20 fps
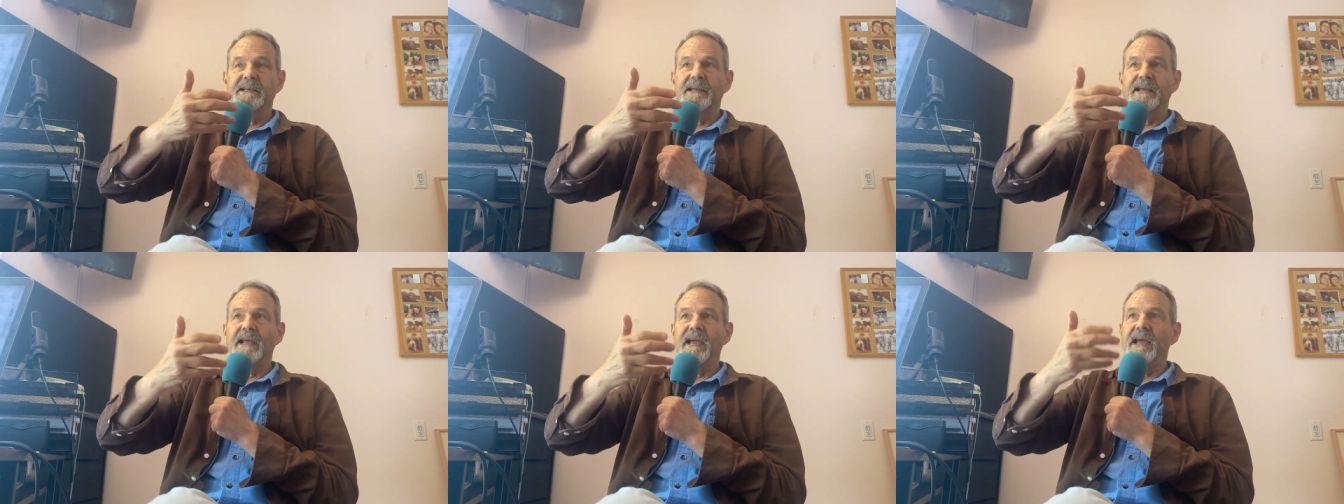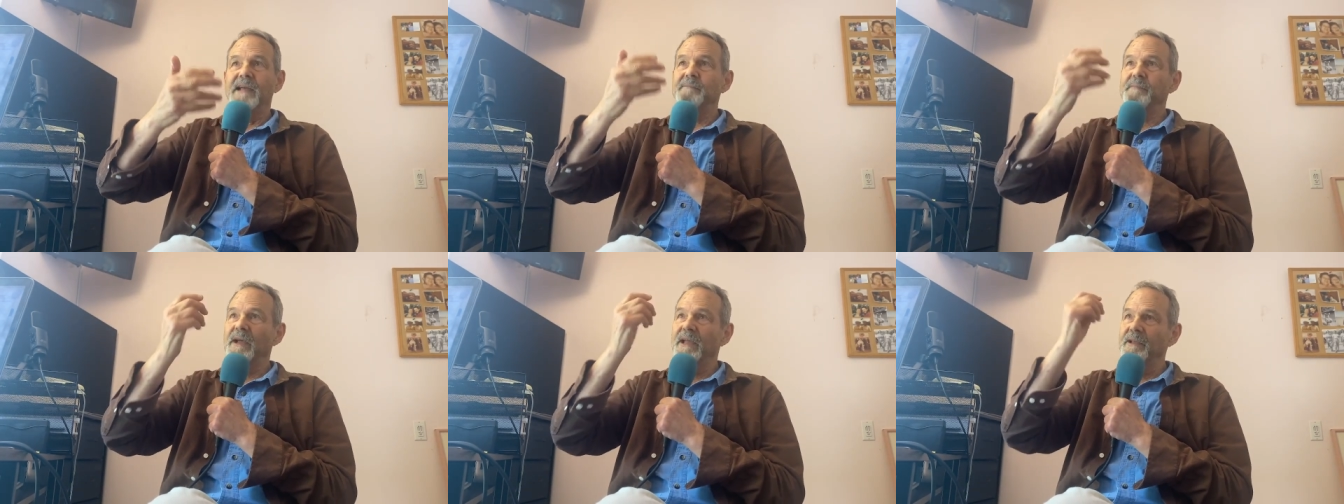
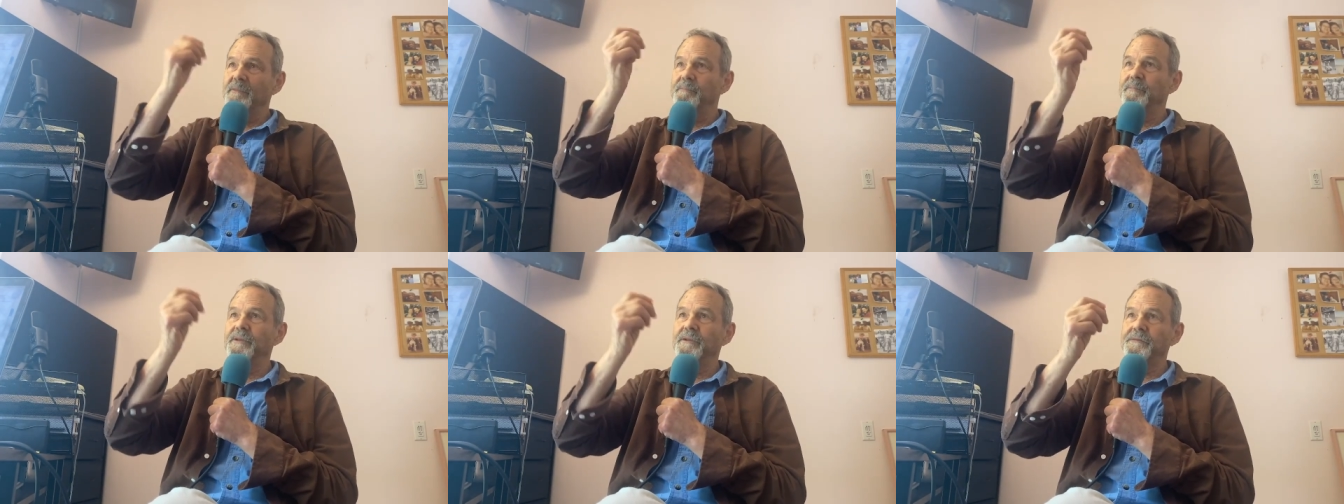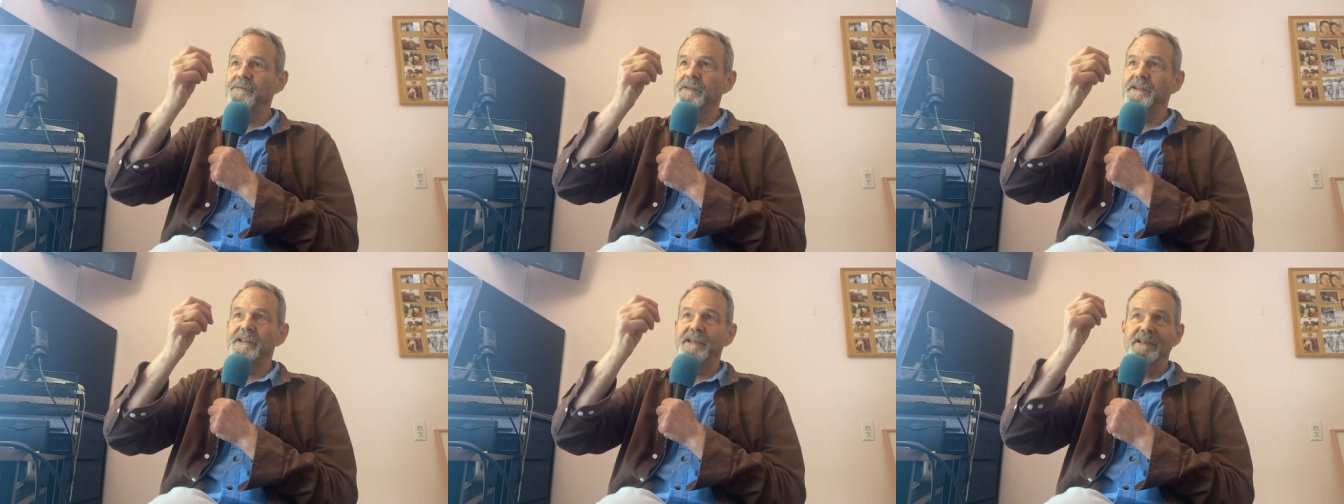And my
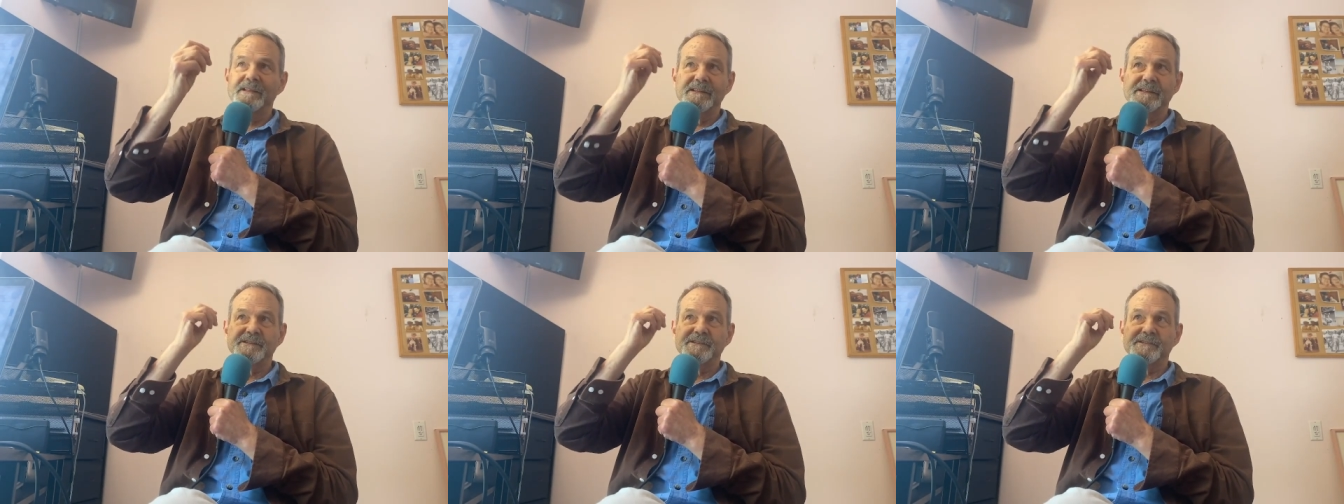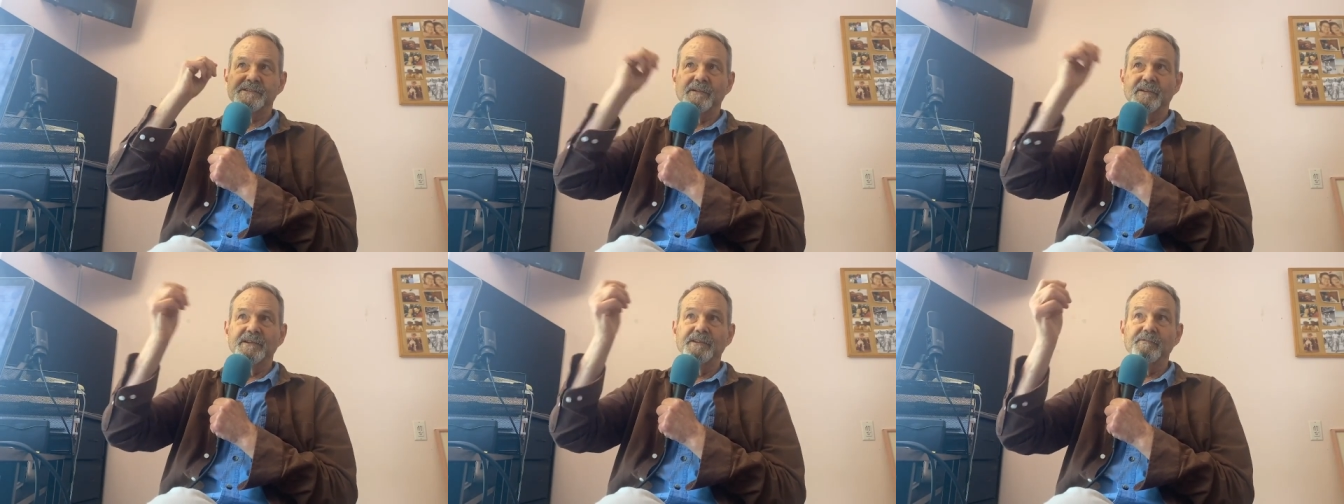epiphany, and this
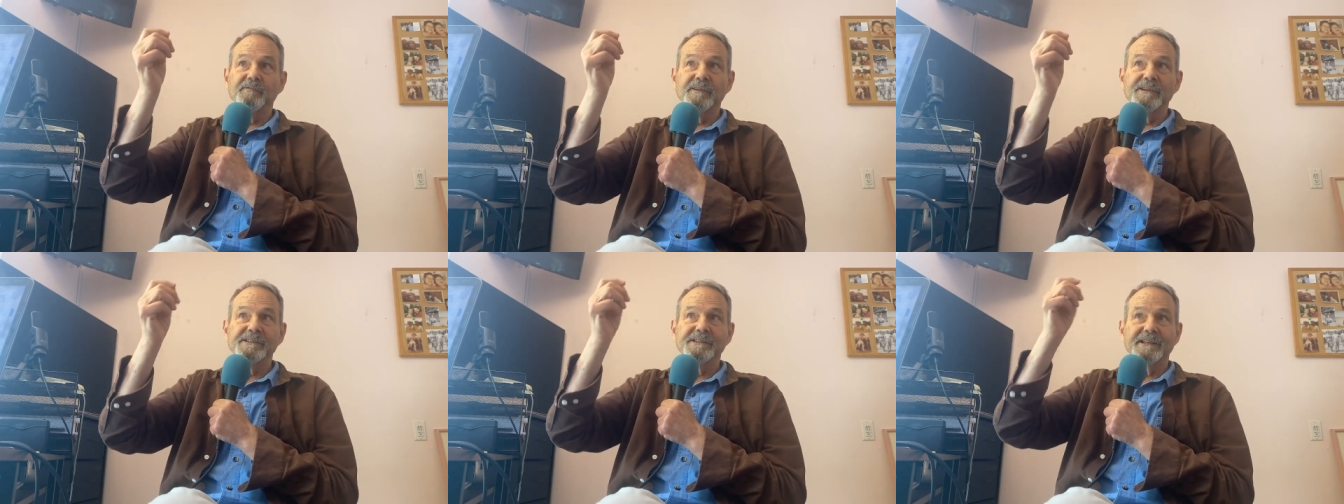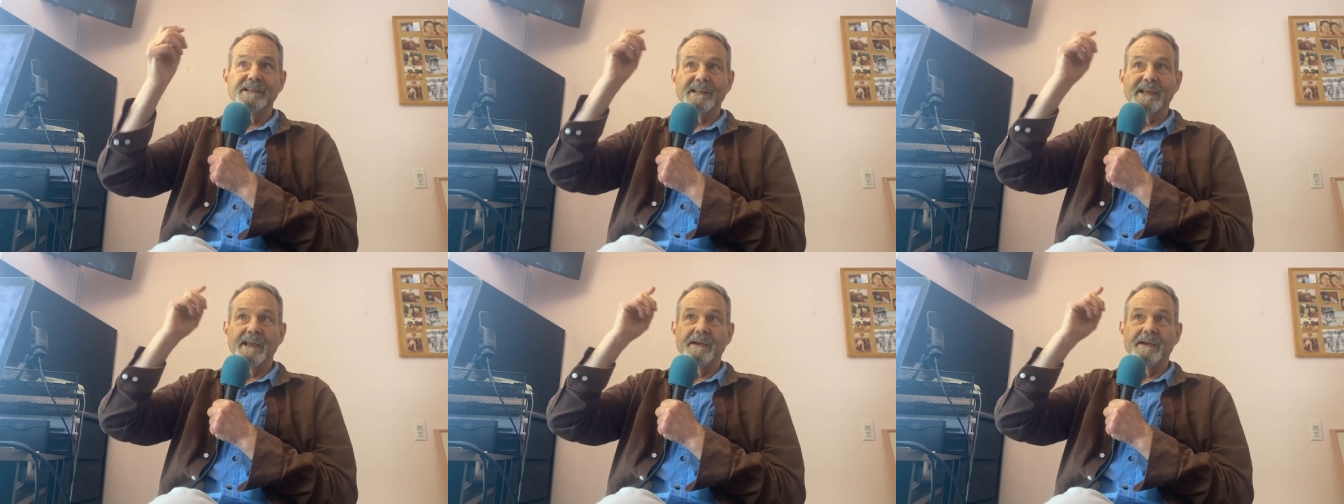is only recently